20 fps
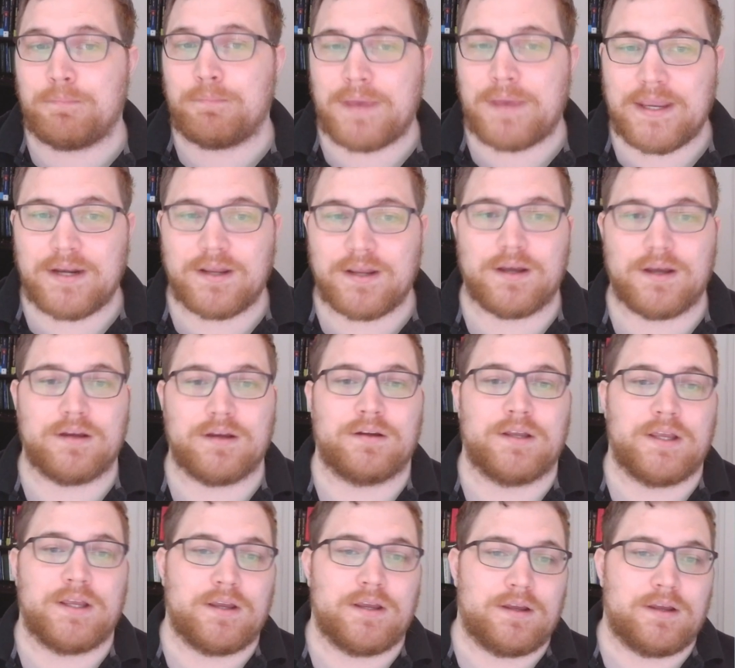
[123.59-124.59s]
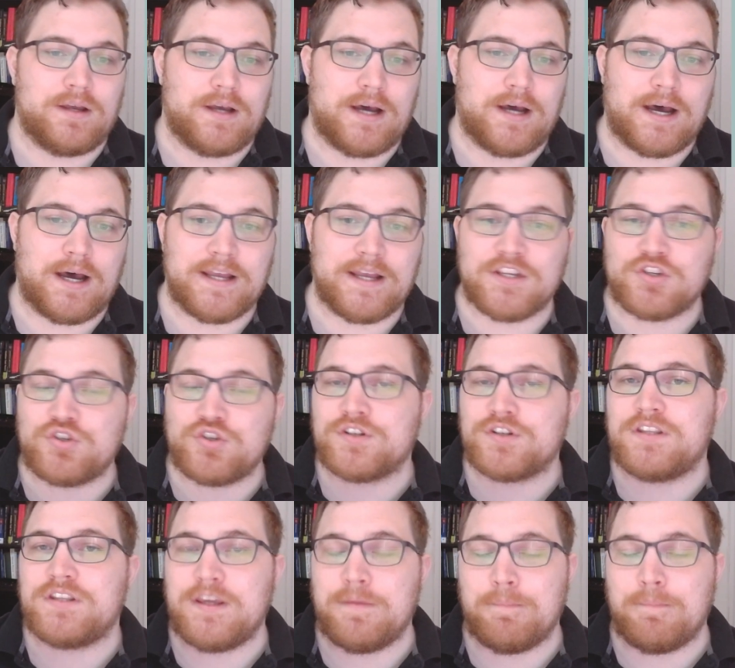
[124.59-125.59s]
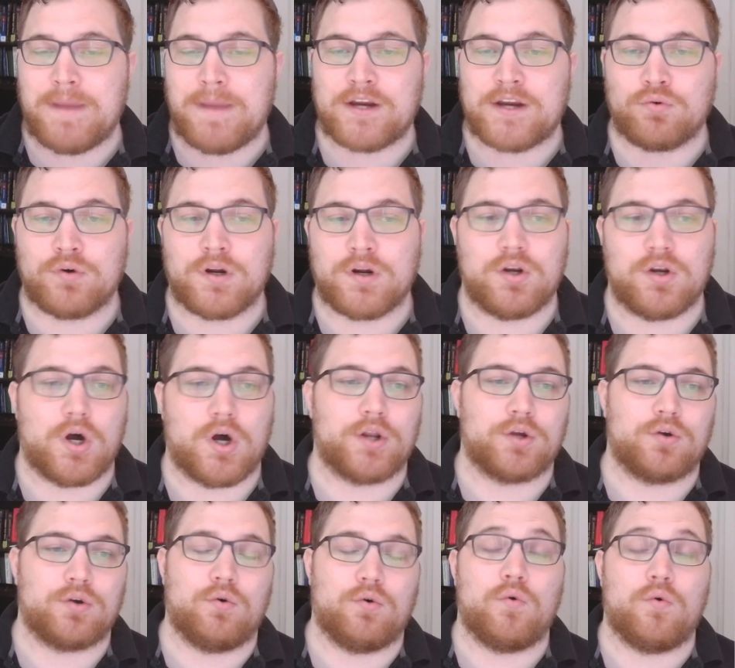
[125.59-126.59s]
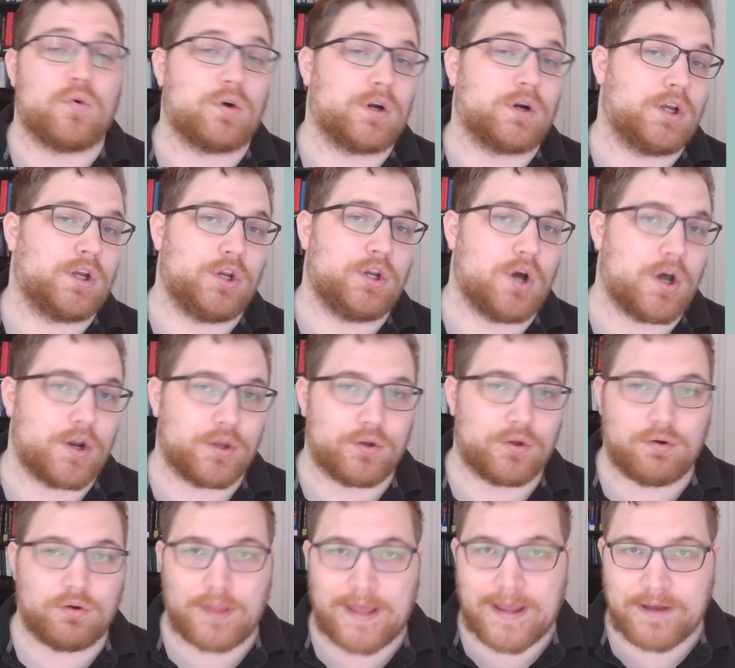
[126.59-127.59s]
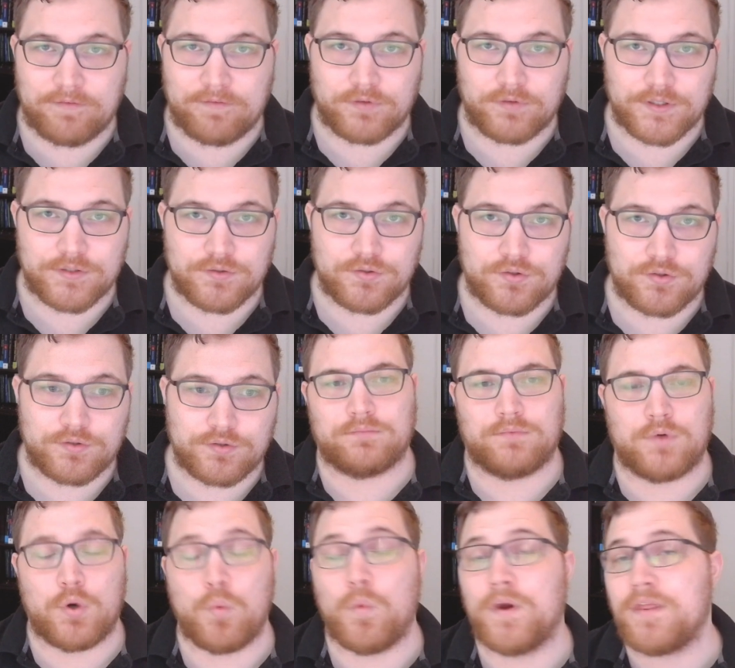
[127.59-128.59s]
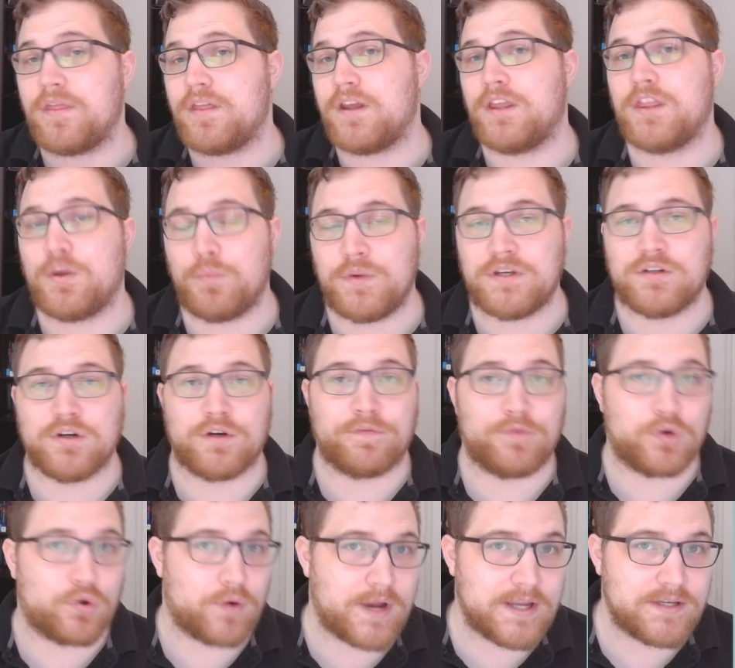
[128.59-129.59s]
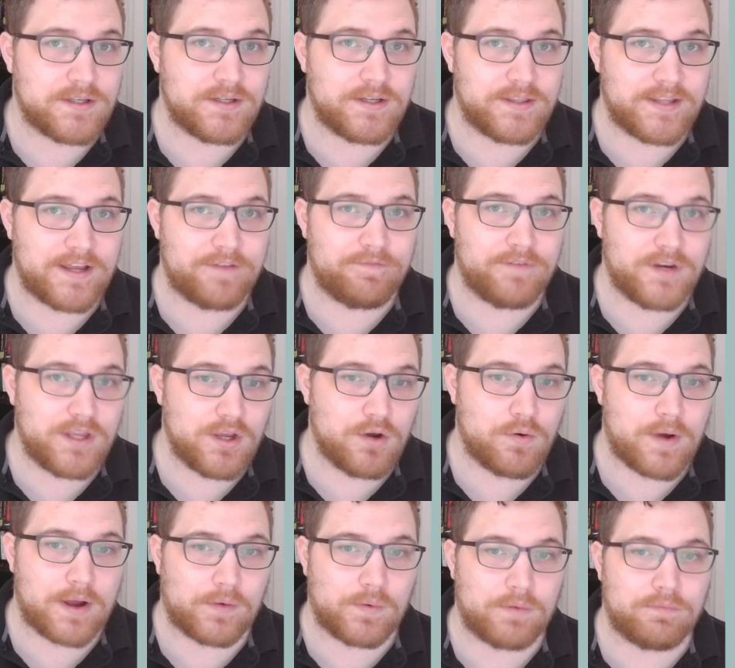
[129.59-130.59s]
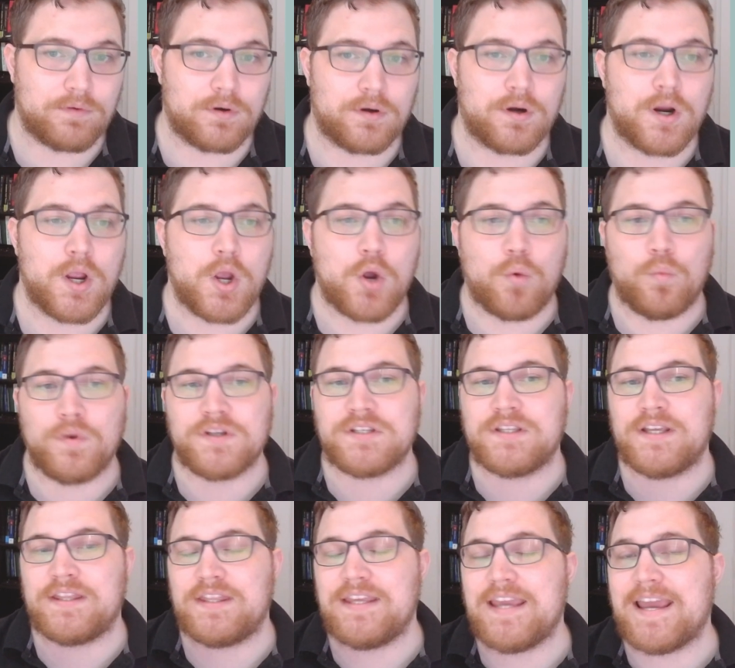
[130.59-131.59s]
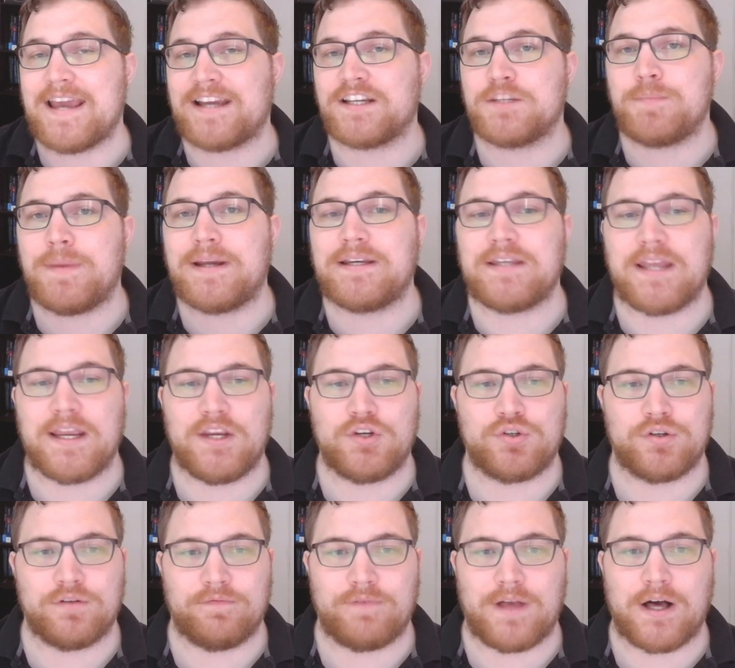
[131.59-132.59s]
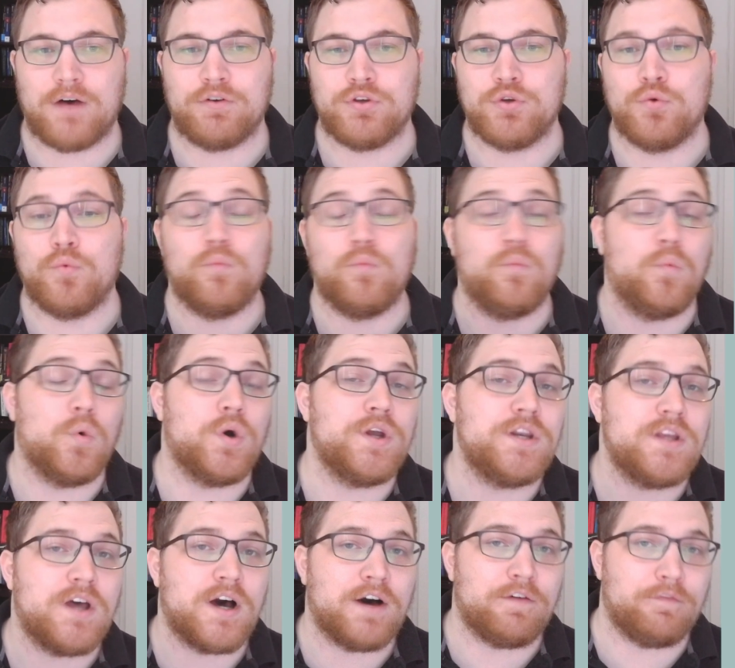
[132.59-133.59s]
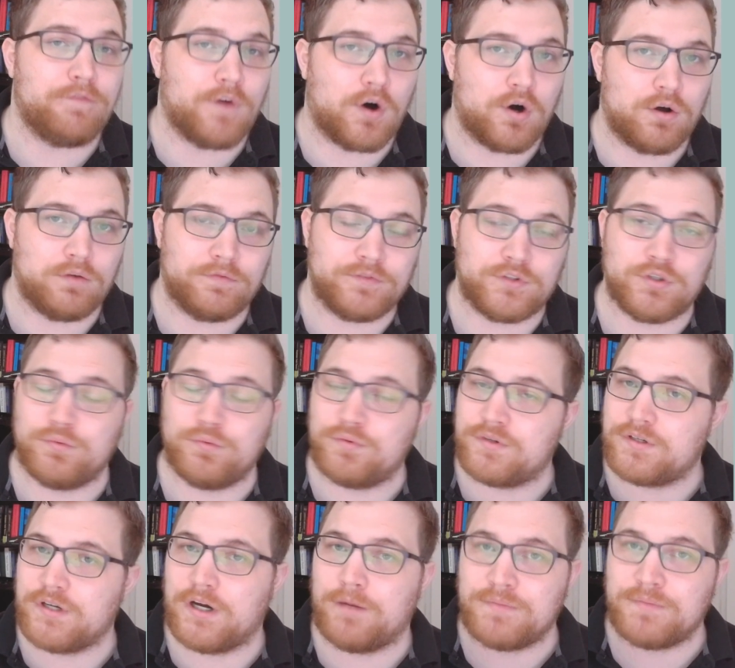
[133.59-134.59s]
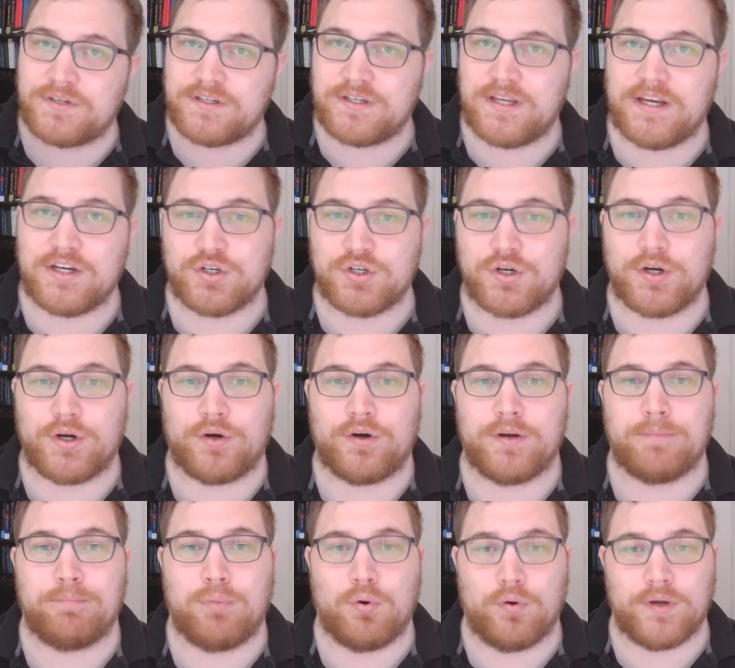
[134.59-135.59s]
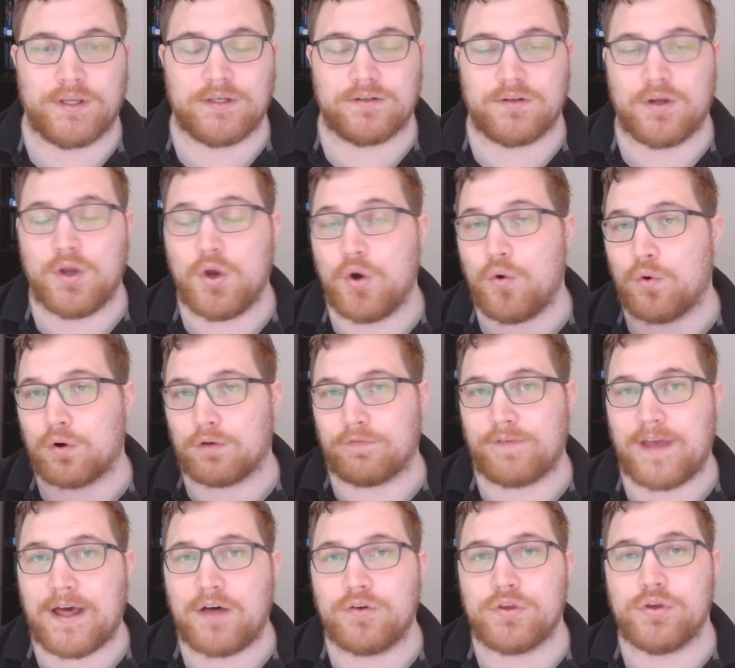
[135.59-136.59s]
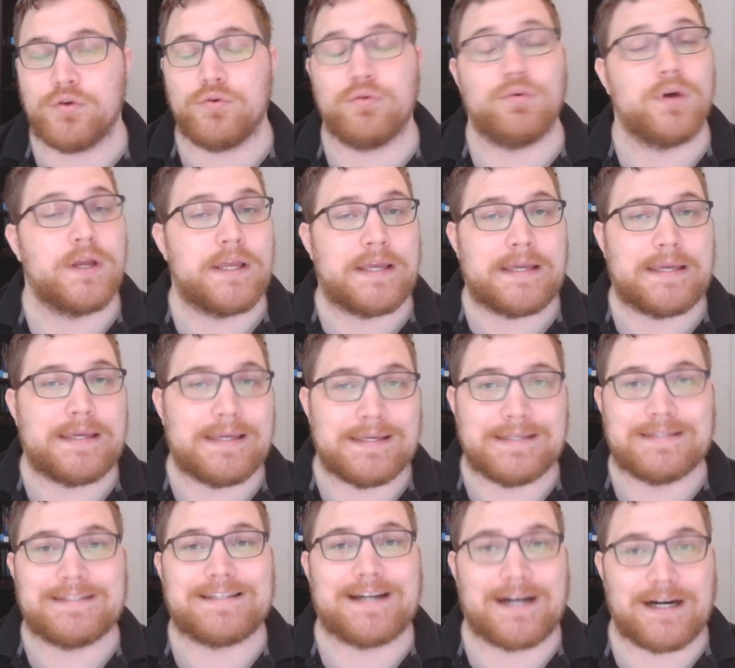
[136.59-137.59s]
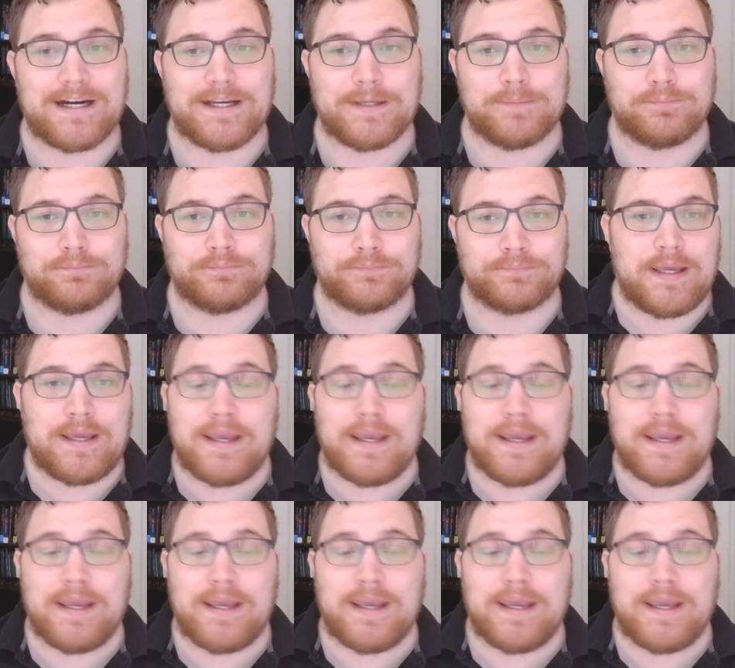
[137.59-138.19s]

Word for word: beta uh, is just the microcanonical or canonical average. One thing that we took for granted in that video, however, was that the expectation value would evolve to some stationary point or value in time.